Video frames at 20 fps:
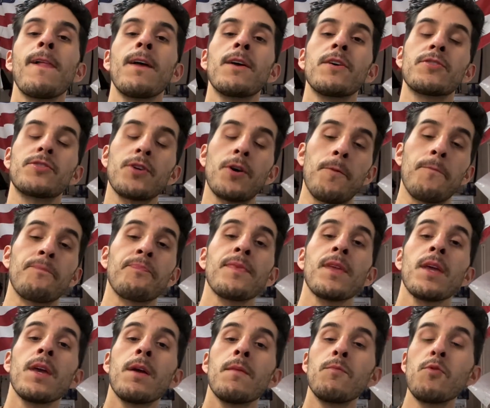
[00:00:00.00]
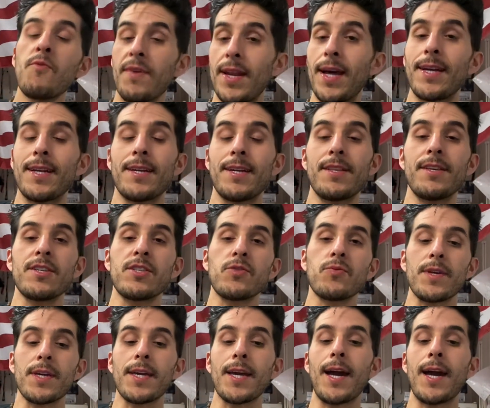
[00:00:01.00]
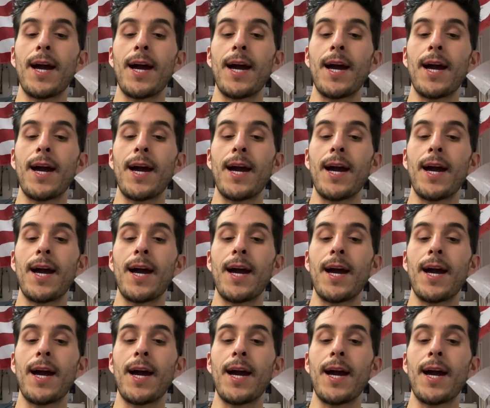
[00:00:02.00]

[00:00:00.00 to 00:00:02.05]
So moving on into this week.